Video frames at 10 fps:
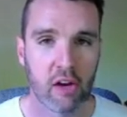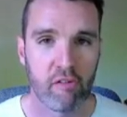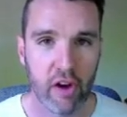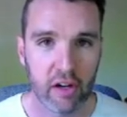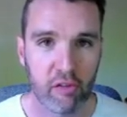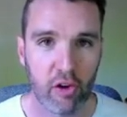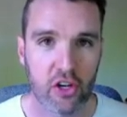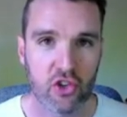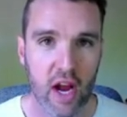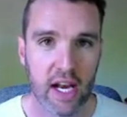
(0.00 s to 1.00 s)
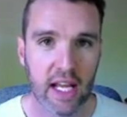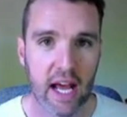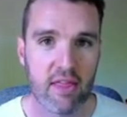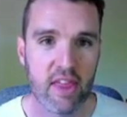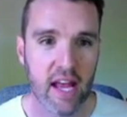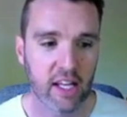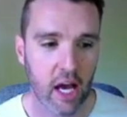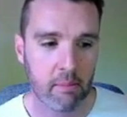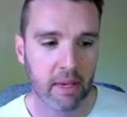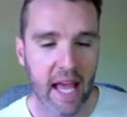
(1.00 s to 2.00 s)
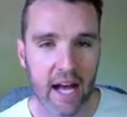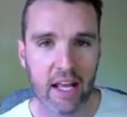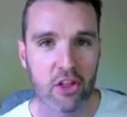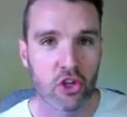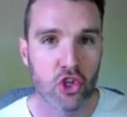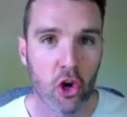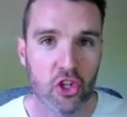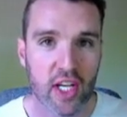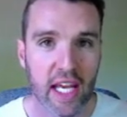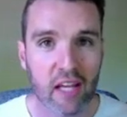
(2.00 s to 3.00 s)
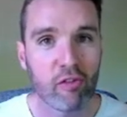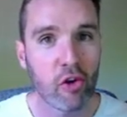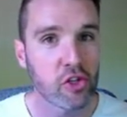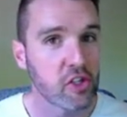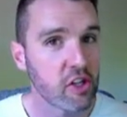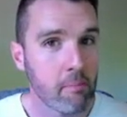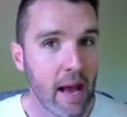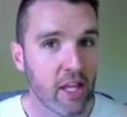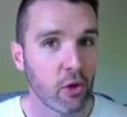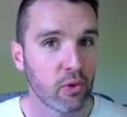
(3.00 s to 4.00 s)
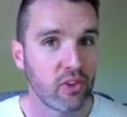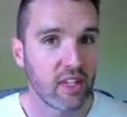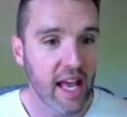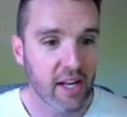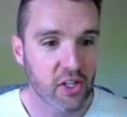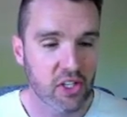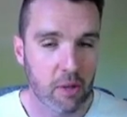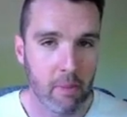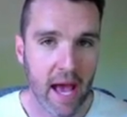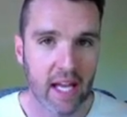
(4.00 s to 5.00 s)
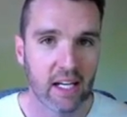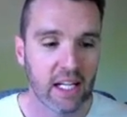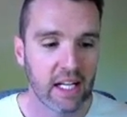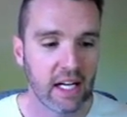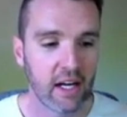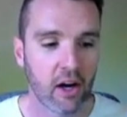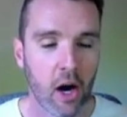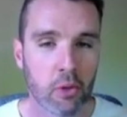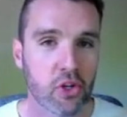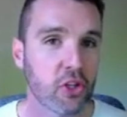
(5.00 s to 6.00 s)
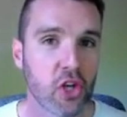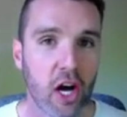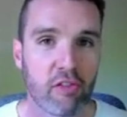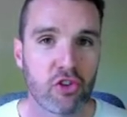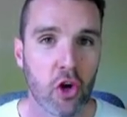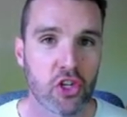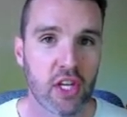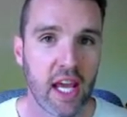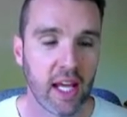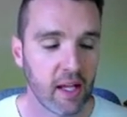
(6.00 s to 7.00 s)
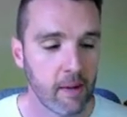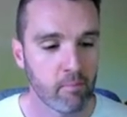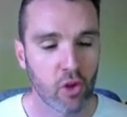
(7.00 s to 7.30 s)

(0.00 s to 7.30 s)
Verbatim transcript: Very frustrating. And then coming out in the Josh King versus Emmanuel Dennis debate, I was on the side of Josh King.